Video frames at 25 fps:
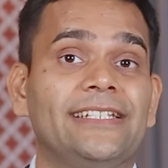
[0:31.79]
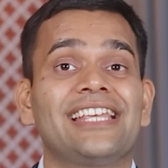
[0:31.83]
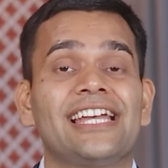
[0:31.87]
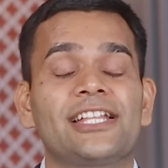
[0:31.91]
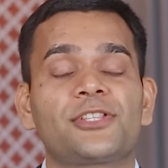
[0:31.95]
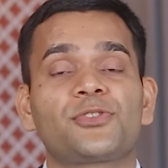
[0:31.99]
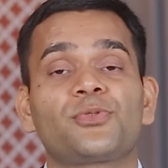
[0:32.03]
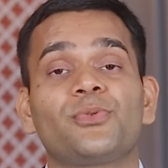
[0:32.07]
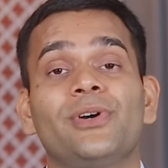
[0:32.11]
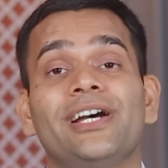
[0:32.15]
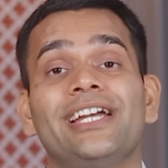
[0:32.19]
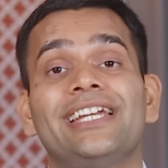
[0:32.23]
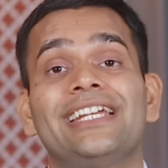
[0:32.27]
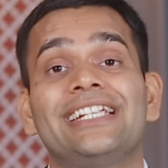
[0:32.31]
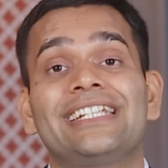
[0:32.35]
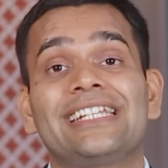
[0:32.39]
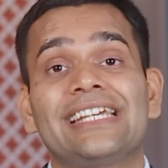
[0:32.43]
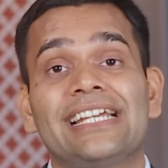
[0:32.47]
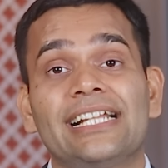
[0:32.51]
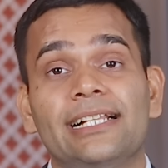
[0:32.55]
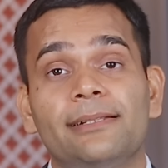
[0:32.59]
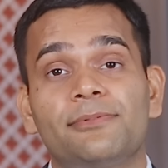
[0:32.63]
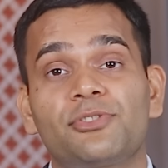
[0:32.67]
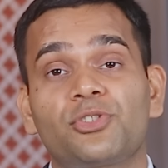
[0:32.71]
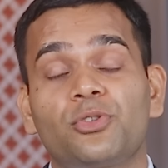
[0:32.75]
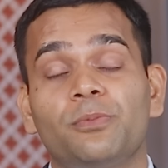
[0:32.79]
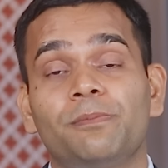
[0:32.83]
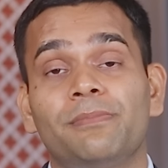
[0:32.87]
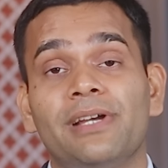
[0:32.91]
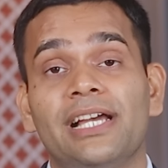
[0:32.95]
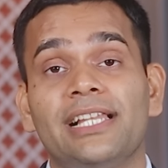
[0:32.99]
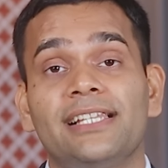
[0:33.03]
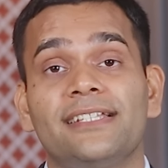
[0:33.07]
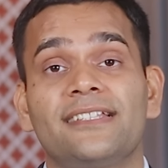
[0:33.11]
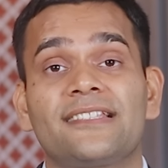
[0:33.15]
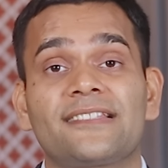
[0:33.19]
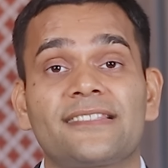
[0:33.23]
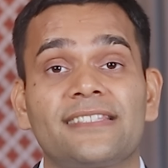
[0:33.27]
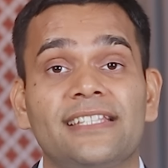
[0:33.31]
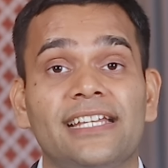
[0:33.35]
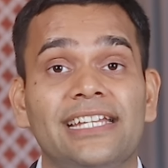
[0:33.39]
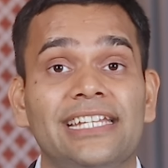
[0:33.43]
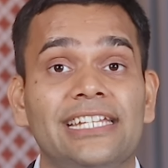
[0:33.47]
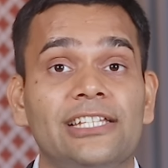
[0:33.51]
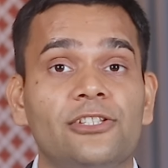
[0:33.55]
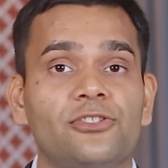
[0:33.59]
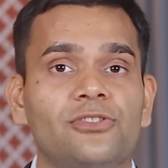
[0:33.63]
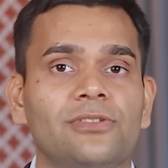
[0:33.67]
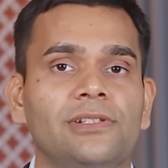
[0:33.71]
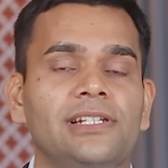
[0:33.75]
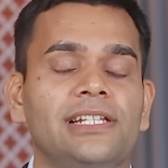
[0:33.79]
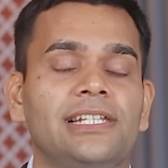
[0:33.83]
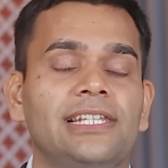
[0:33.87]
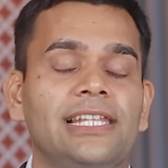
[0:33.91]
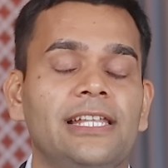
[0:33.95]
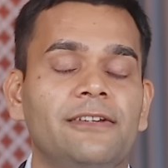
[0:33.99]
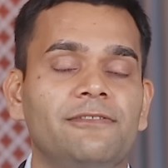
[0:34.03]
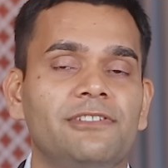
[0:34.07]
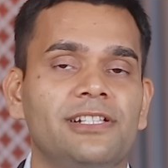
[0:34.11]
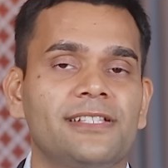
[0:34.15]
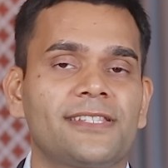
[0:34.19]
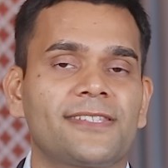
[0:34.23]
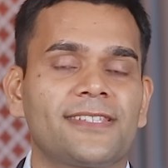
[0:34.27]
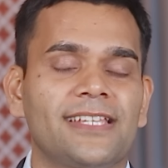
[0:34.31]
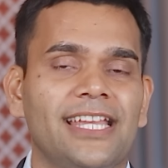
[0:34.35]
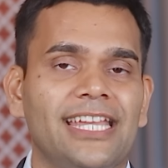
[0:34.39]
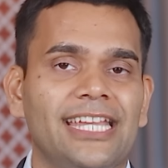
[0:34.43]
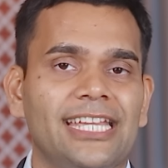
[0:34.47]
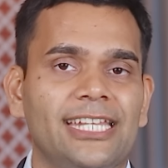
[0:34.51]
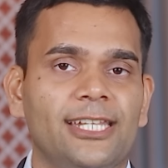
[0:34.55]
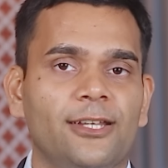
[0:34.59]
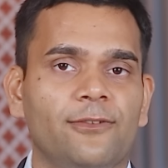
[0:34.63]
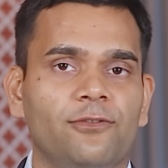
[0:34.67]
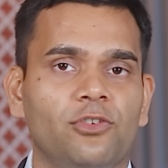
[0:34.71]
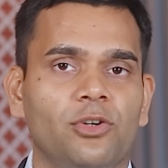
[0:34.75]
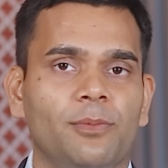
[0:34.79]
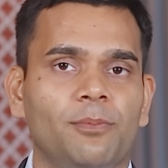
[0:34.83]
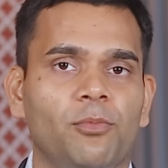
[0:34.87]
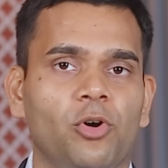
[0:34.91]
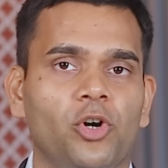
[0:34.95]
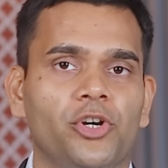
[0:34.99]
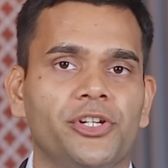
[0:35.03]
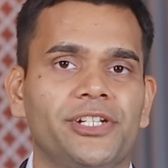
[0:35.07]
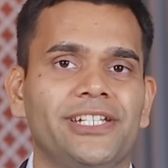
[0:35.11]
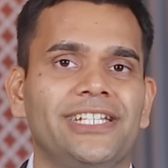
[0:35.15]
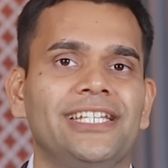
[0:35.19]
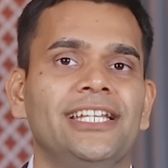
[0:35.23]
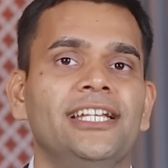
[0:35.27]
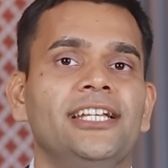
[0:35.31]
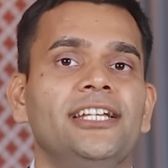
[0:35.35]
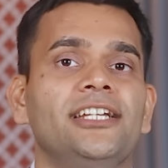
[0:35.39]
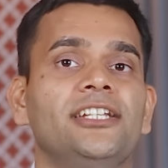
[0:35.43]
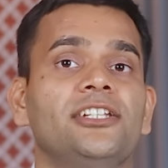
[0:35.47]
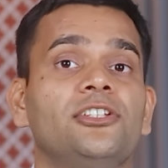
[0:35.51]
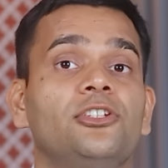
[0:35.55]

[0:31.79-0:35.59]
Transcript: That's why it helps to balance the insulin levels in our body.